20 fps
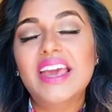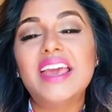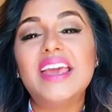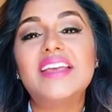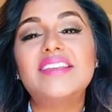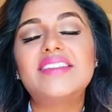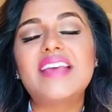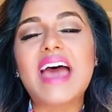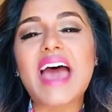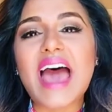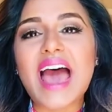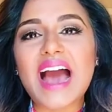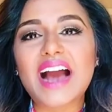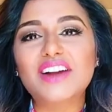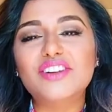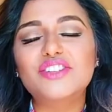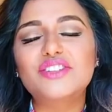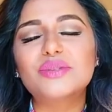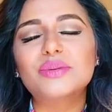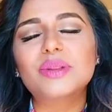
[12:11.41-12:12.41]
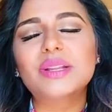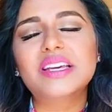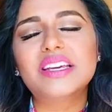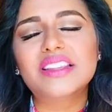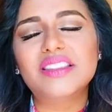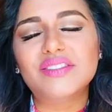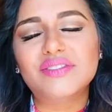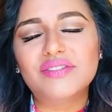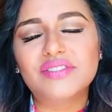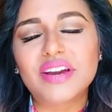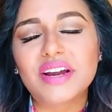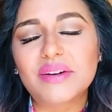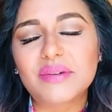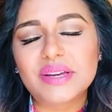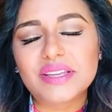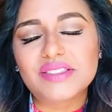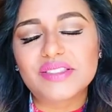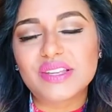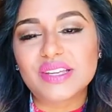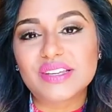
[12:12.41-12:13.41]
is actually the
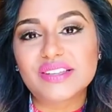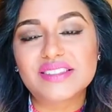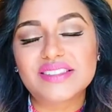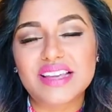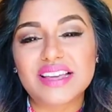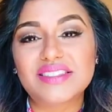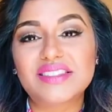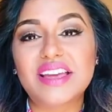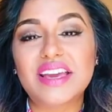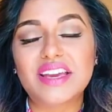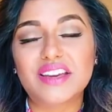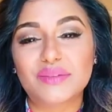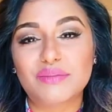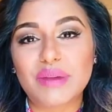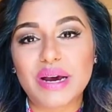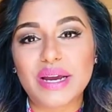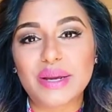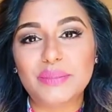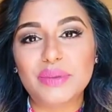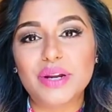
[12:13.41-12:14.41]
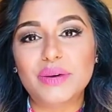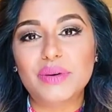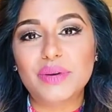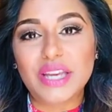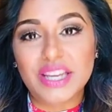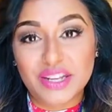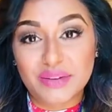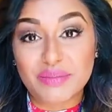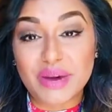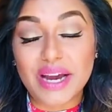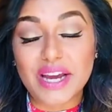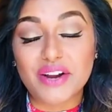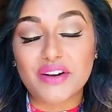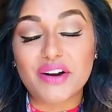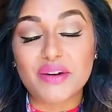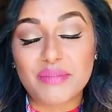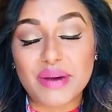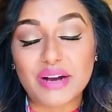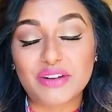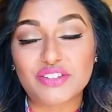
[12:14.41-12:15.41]
very things that they admire,
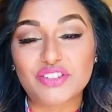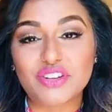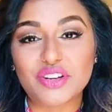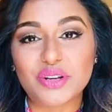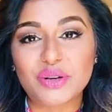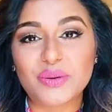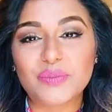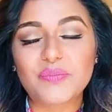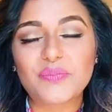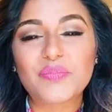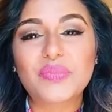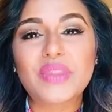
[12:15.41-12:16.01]
admire about you.